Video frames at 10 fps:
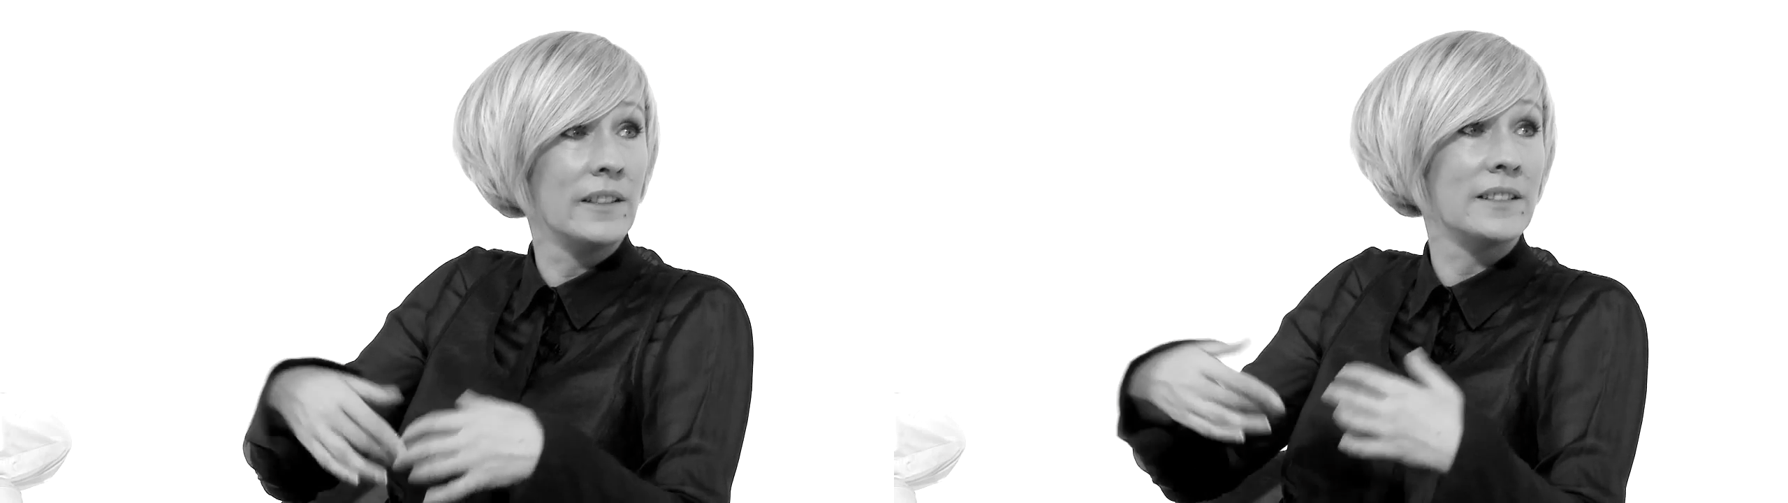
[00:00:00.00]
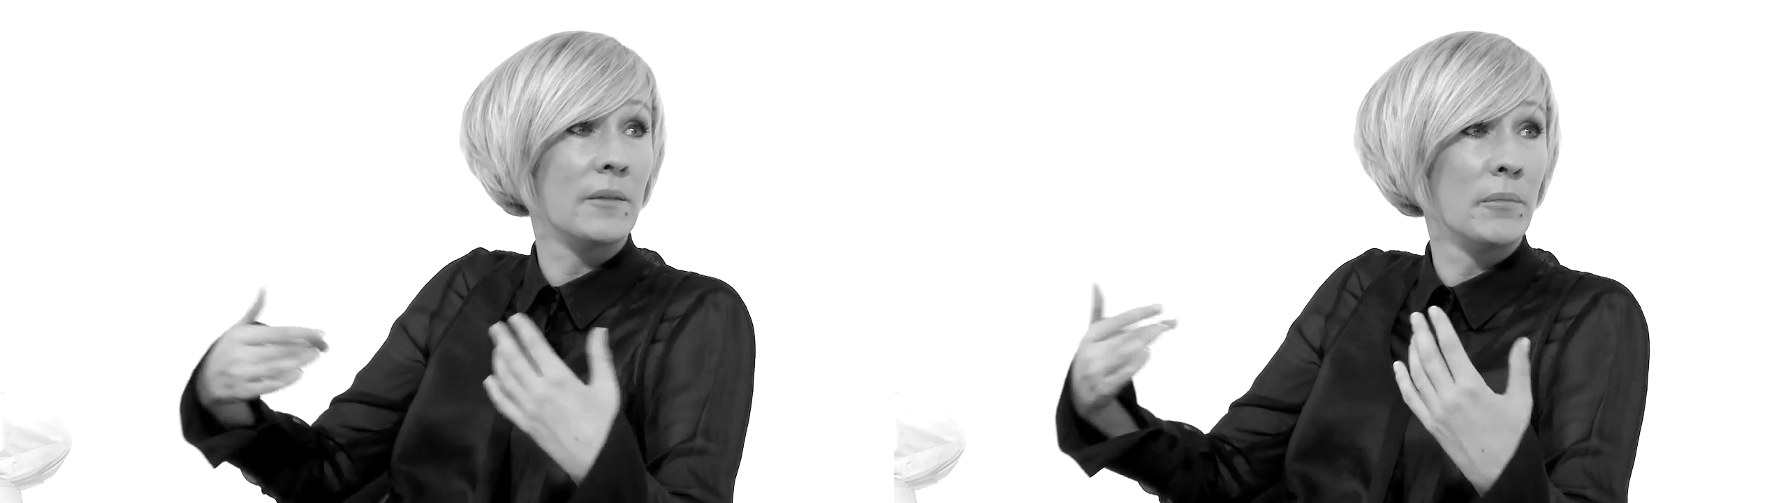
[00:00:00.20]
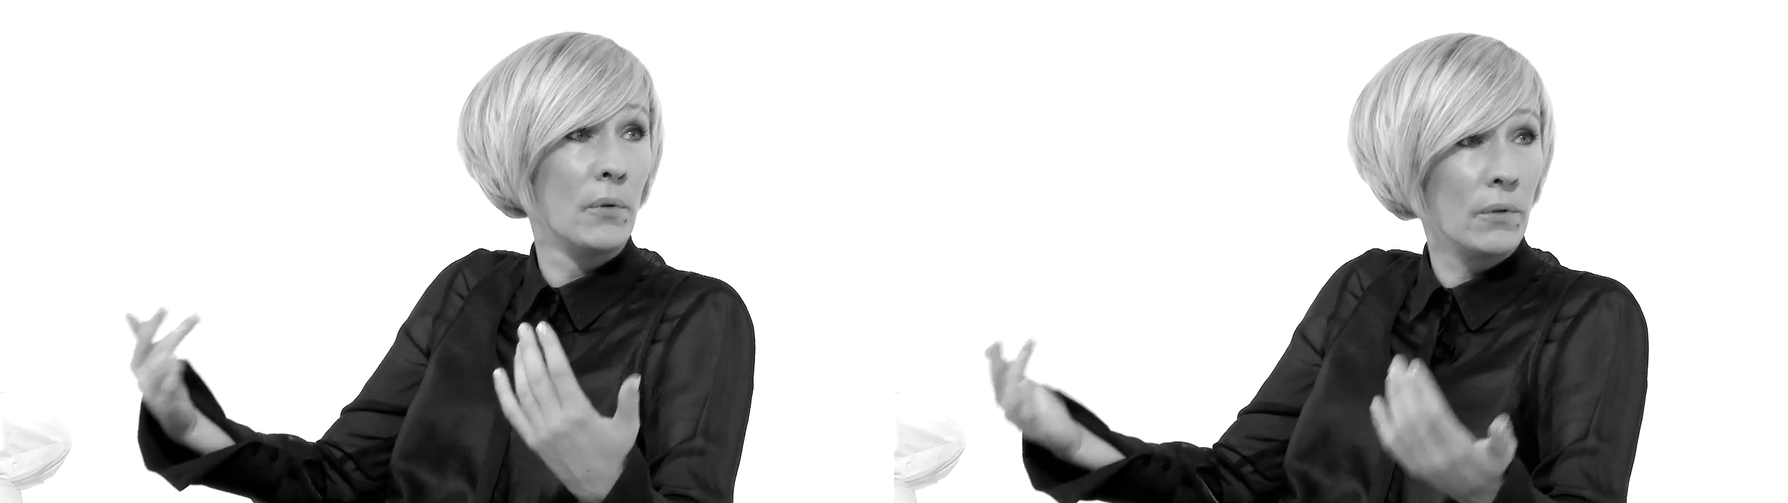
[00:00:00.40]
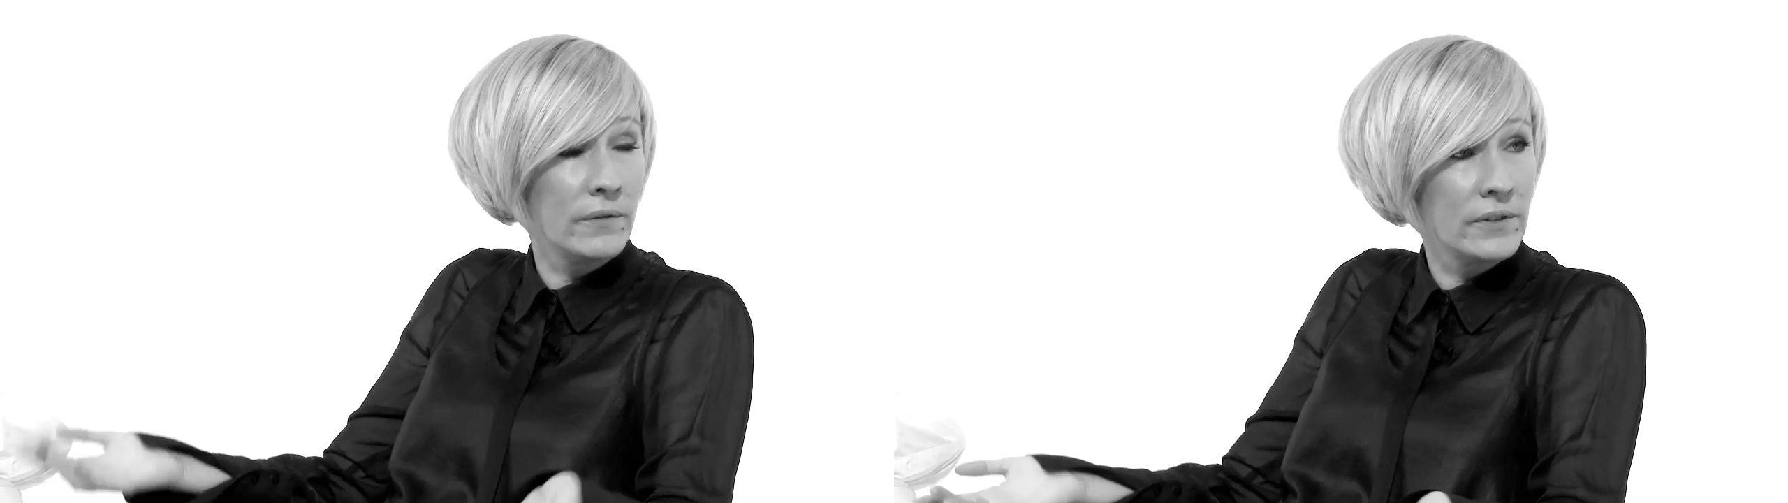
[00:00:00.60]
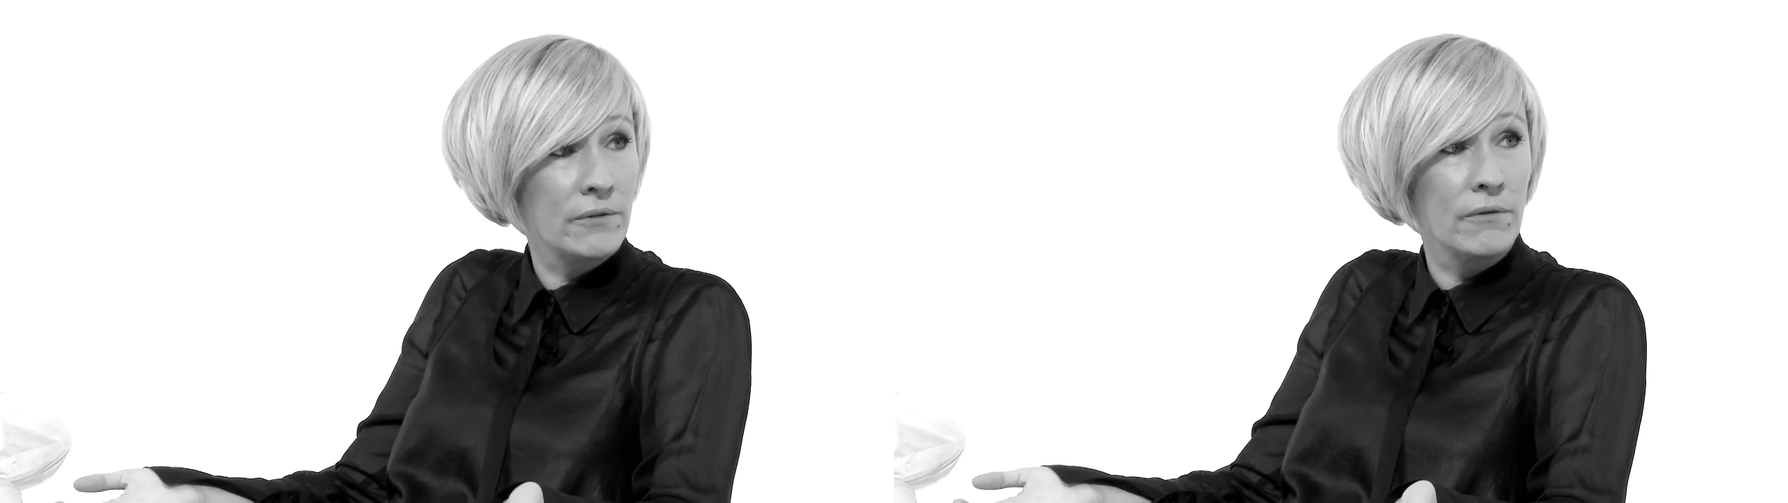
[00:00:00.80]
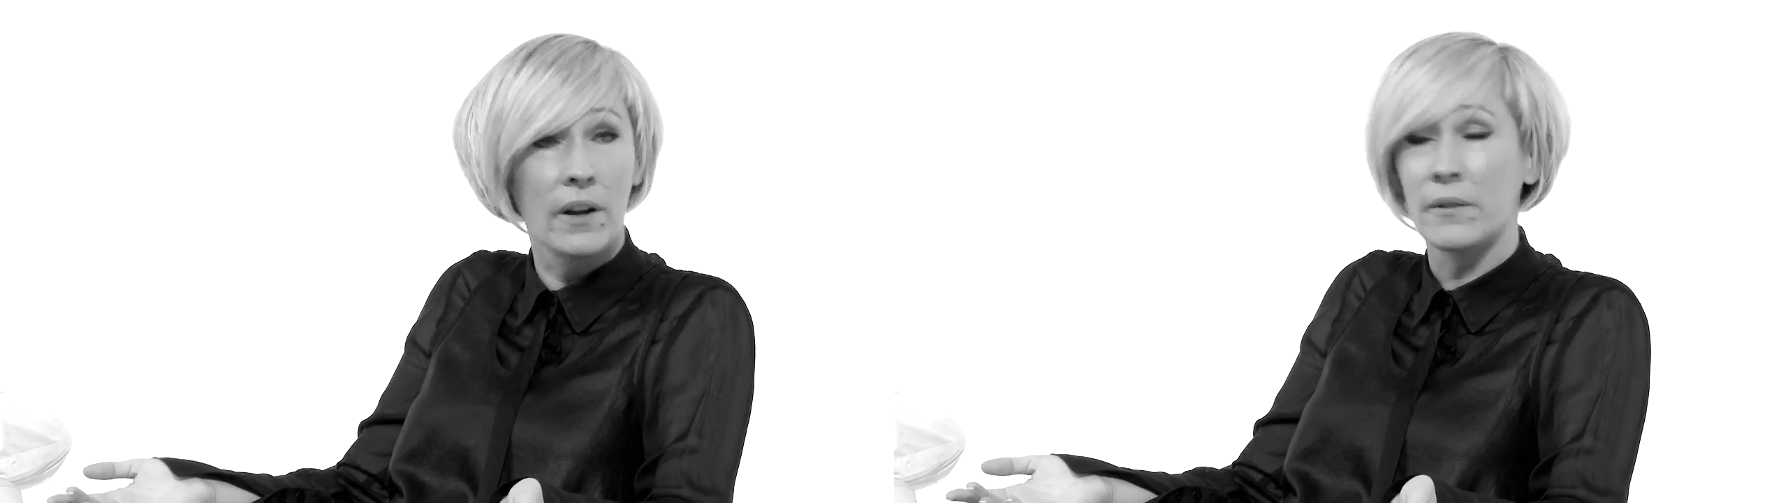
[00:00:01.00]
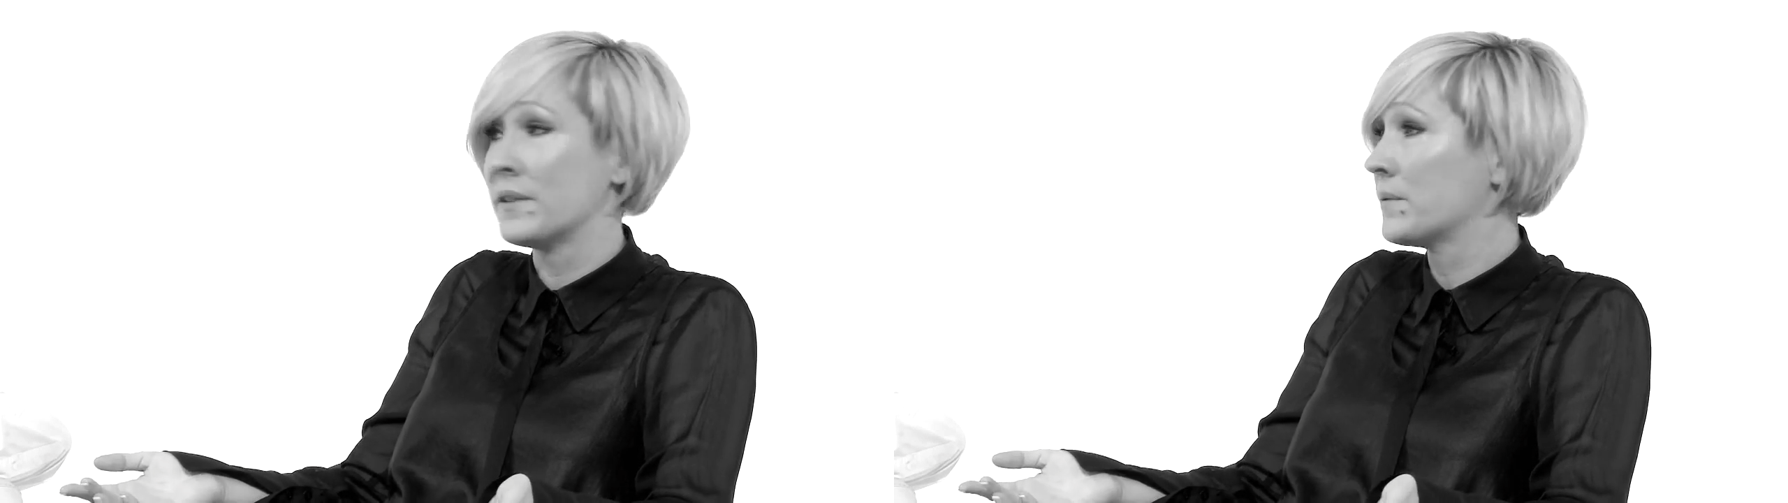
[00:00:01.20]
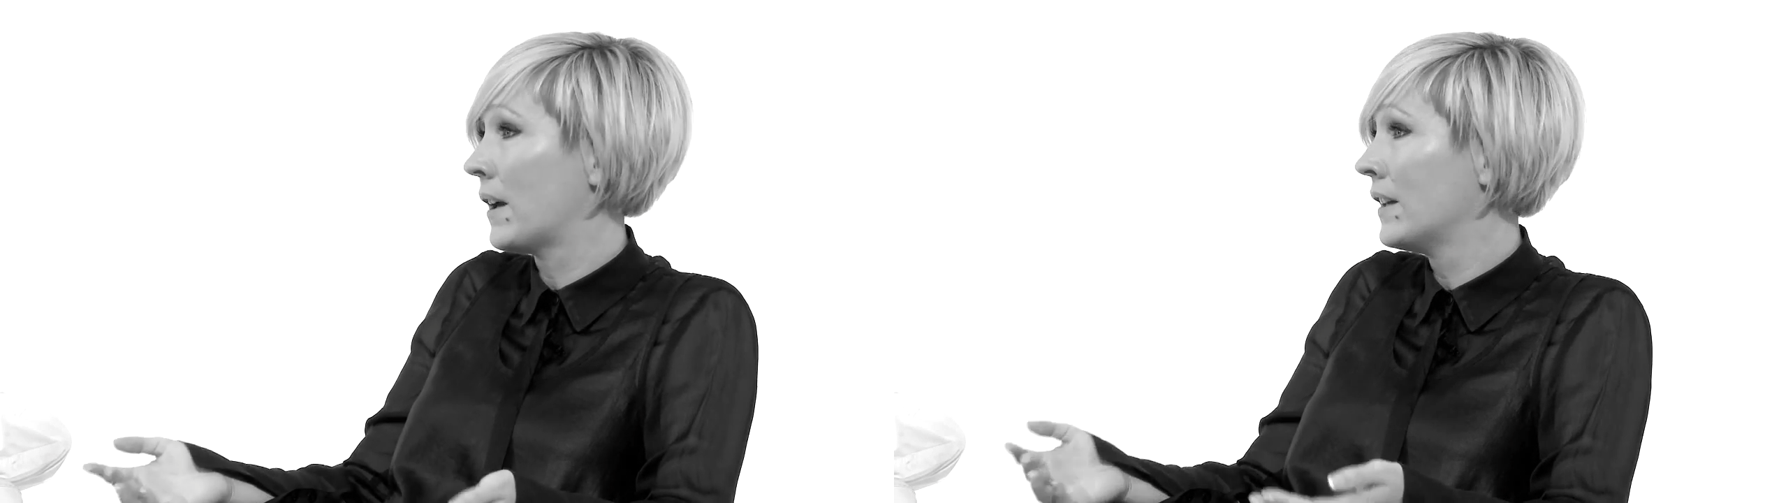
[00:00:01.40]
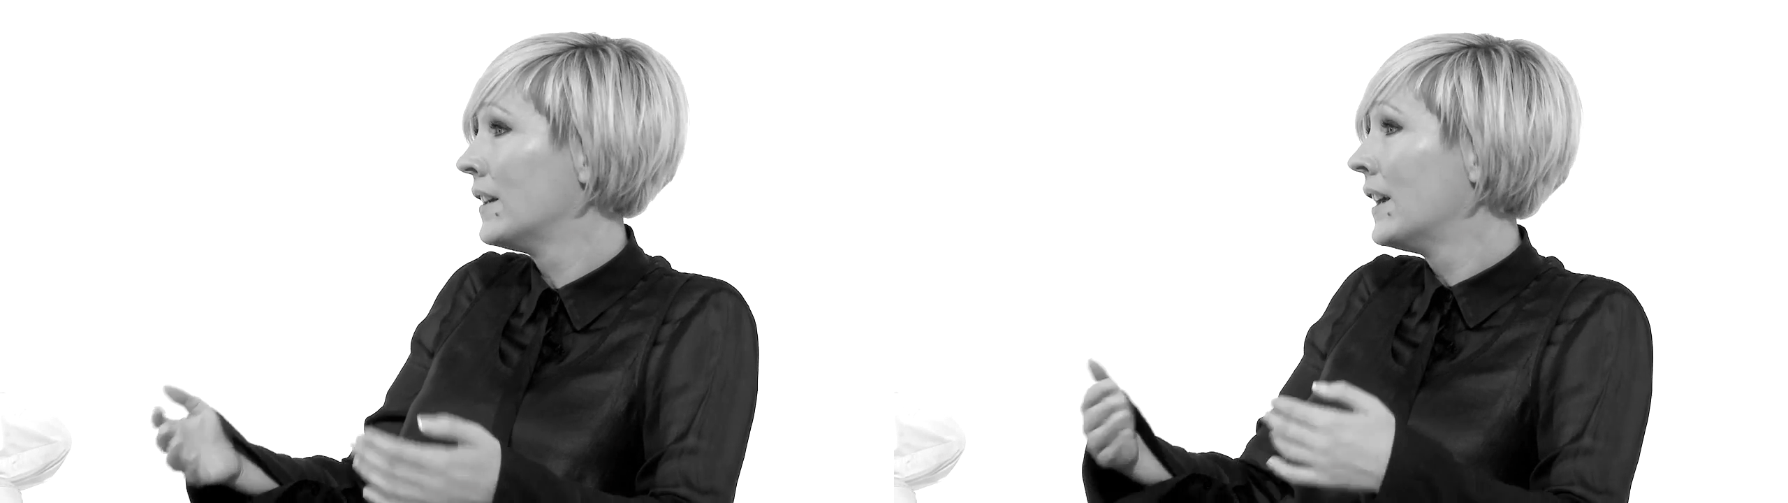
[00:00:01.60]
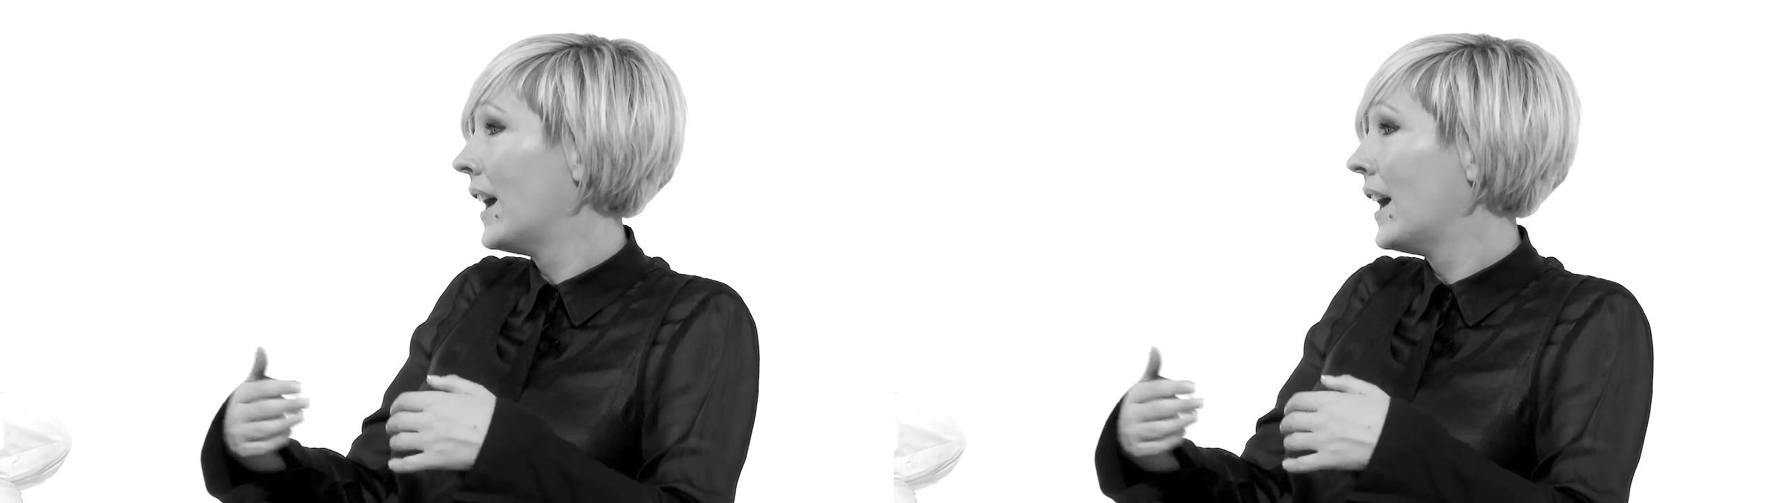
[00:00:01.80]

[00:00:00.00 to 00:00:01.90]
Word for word: it's helped all of us grow as well.